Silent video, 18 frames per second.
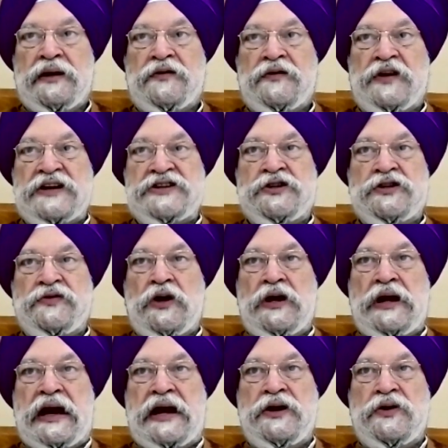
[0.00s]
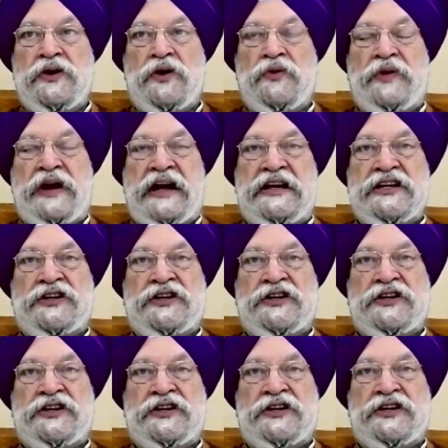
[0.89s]
First of all, I don't know where this
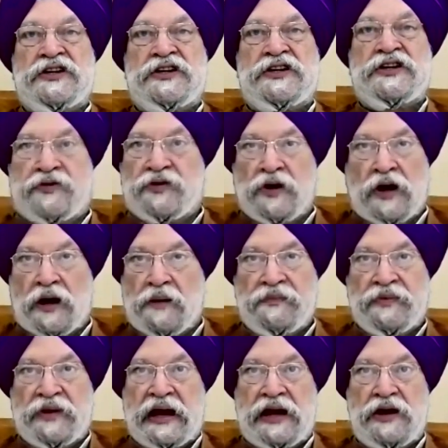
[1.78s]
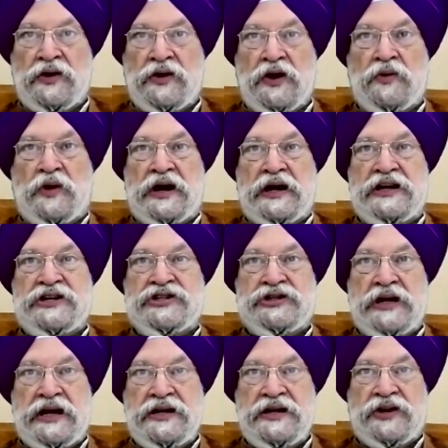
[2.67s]
figure has come from. I don't know what
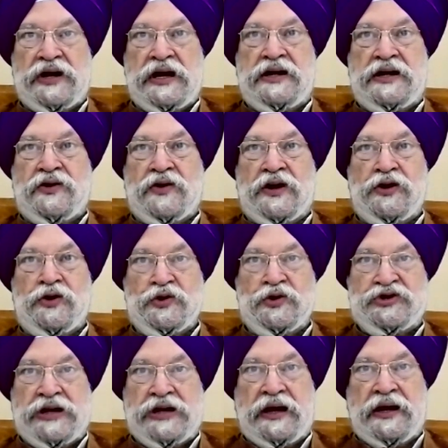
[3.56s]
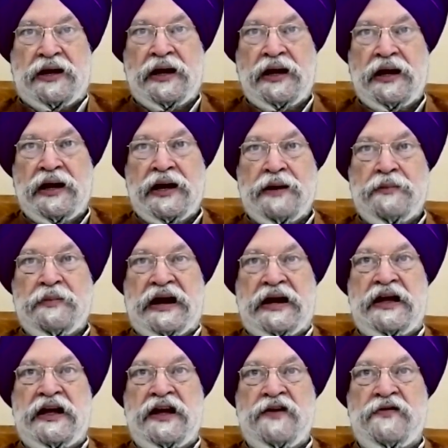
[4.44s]
exchange rate you are using
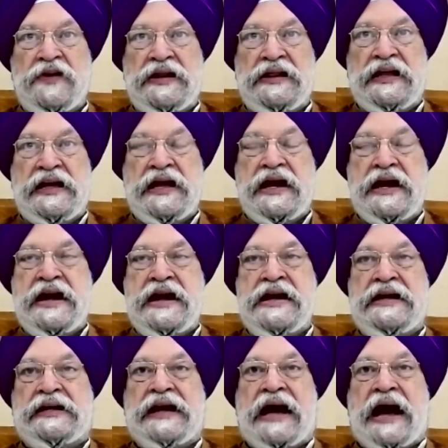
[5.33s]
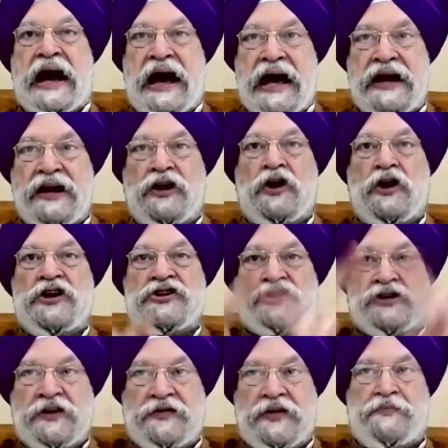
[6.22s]
but even the entire
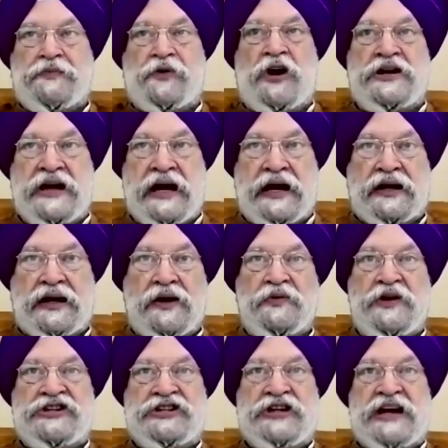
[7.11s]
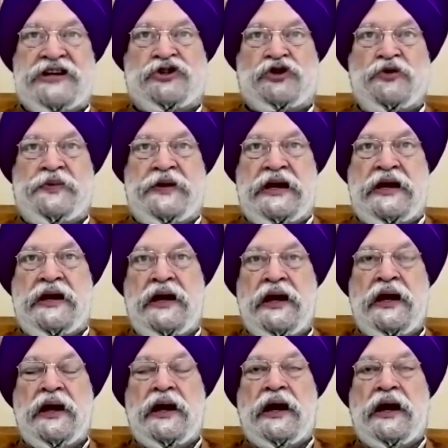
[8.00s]
cost of the project, which has to
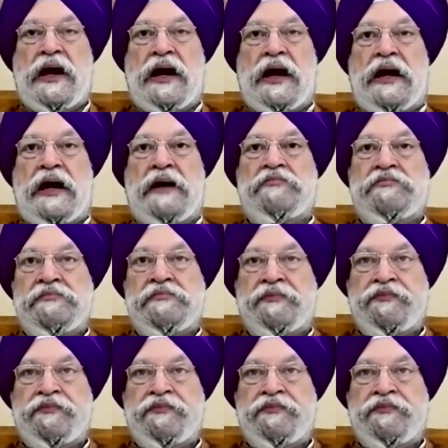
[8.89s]
be uh,